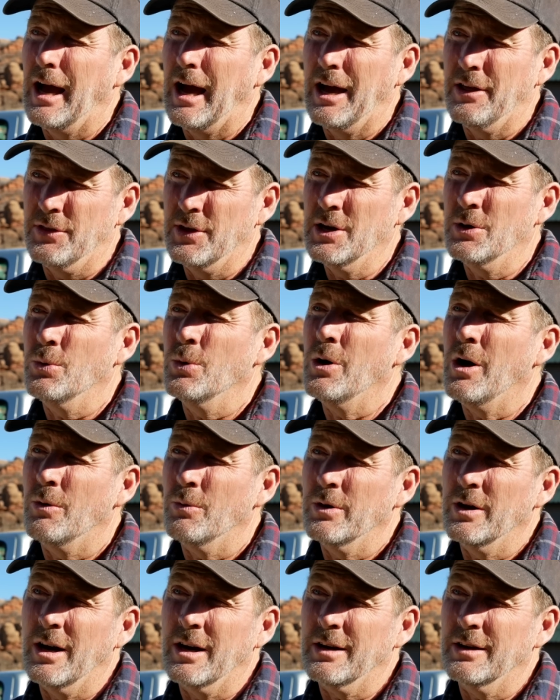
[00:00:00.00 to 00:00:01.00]
I think what
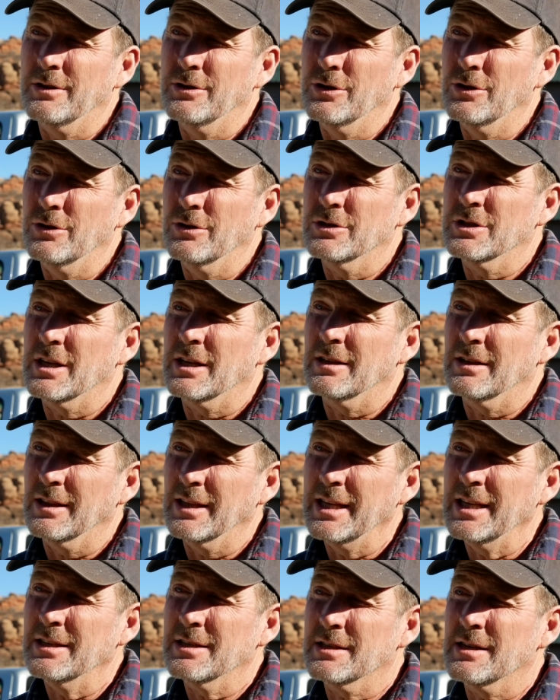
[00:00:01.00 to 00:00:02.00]
we ought to do is at
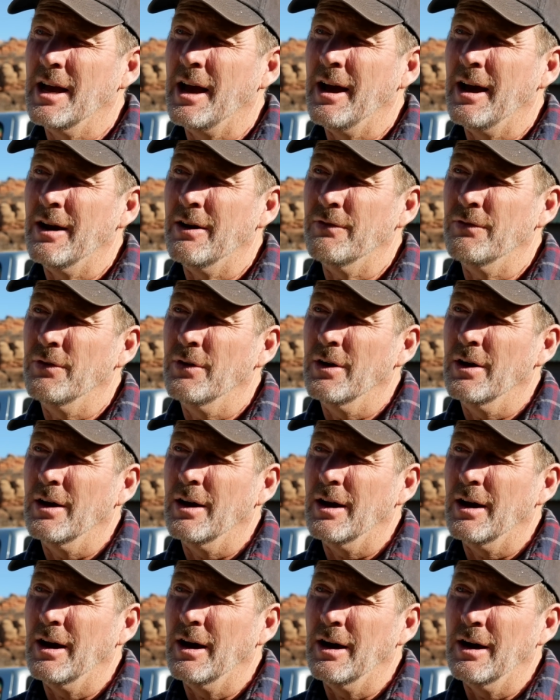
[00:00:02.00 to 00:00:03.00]
least have
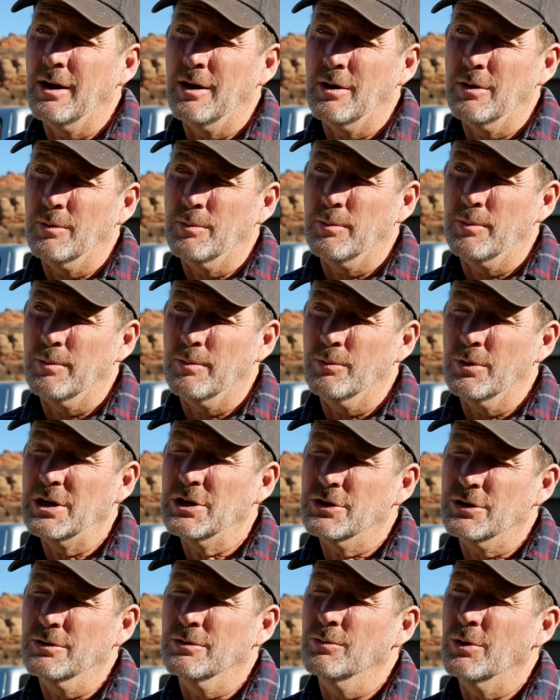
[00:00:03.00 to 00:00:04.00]
a
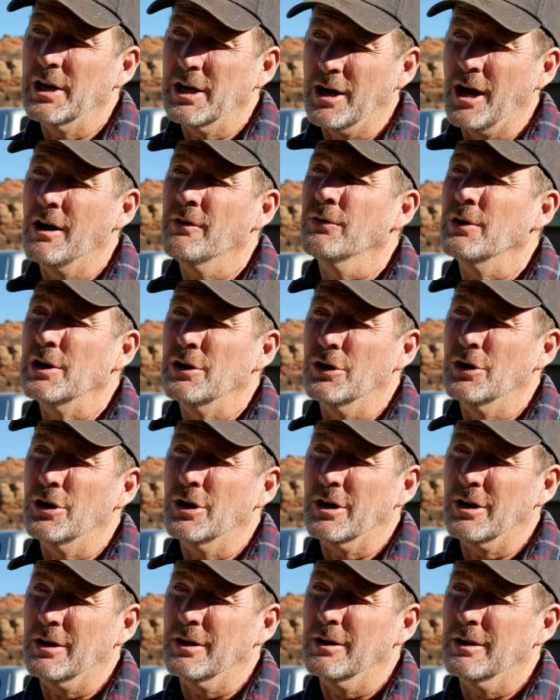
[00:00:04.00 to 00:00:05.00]
recovery
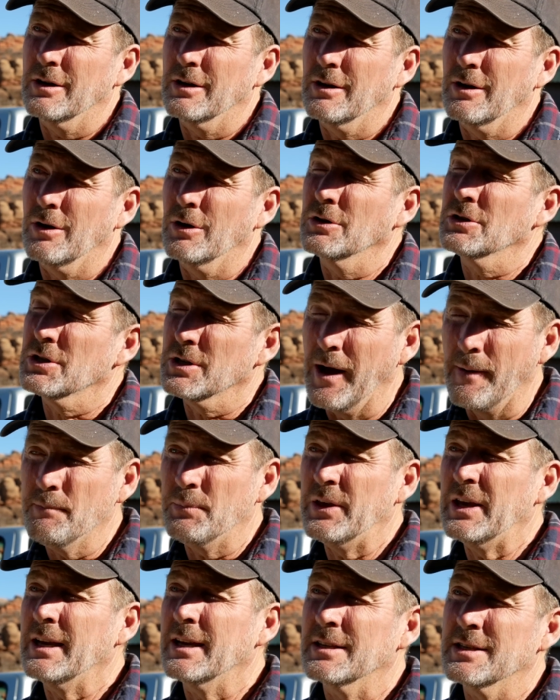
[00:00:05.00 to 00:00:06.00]
hook or
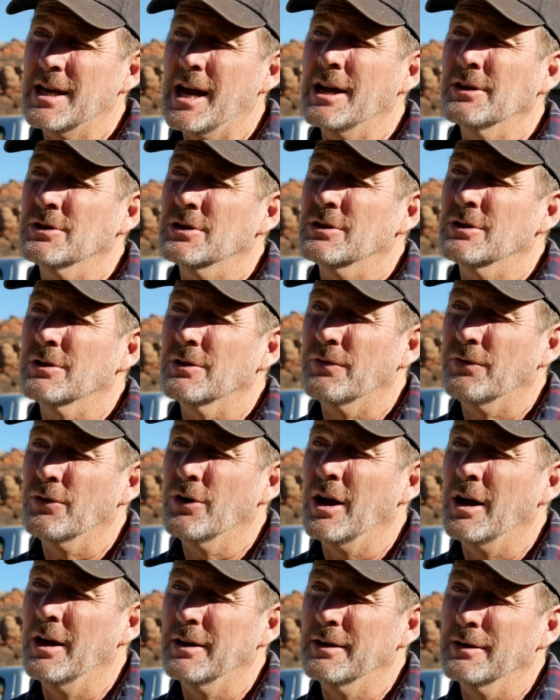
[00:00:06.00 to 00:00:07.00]
something attached to the
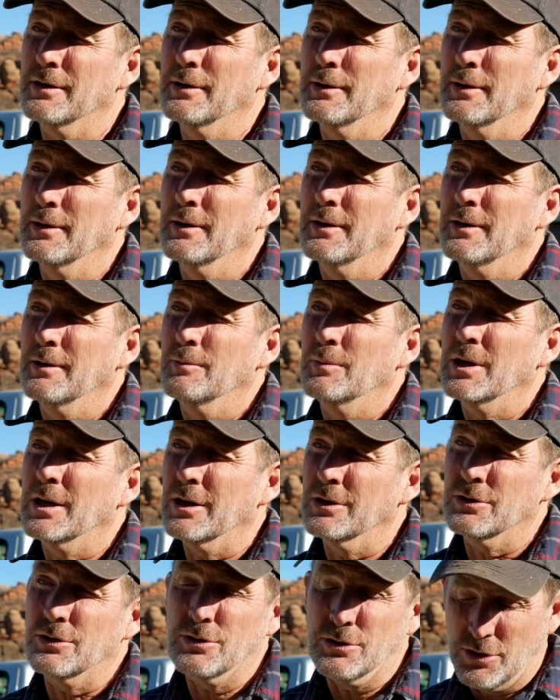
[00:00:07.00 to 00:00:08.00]
front,
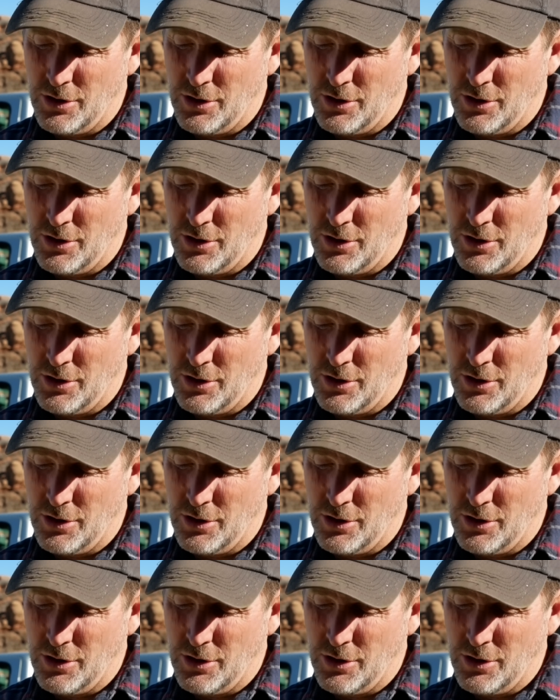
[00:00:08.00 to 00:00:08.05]
because there's